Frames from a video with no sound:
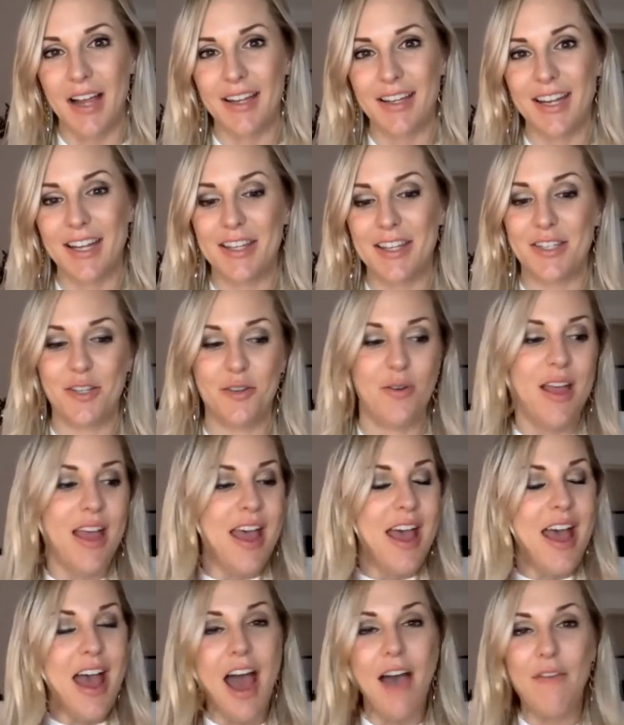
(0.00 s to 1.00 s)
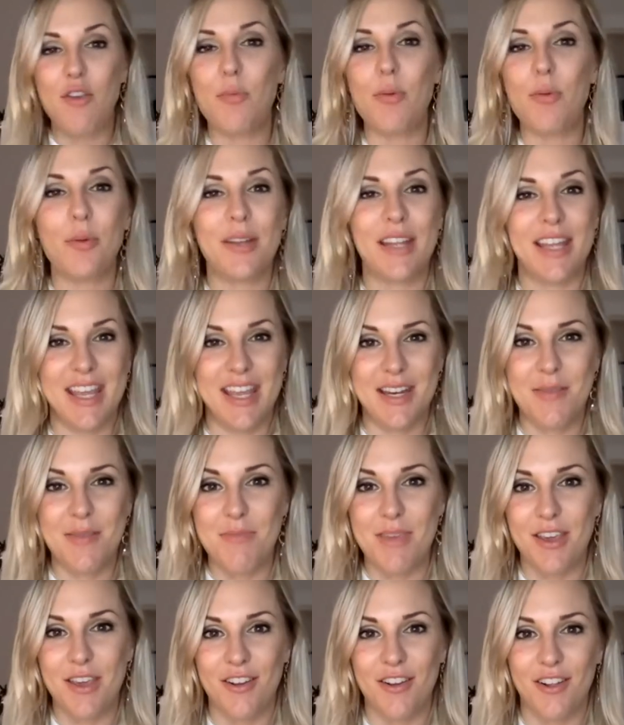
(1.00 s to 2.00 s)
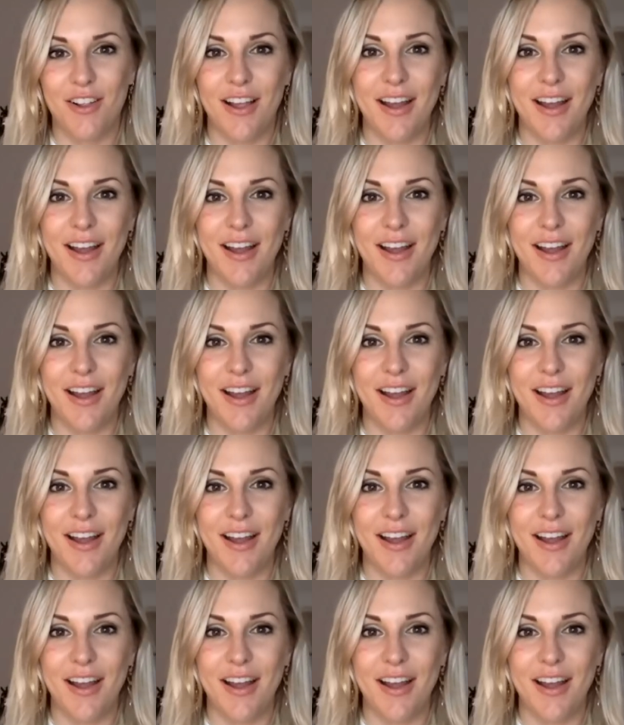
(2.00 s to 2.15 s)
It's to have you be able to eat a meal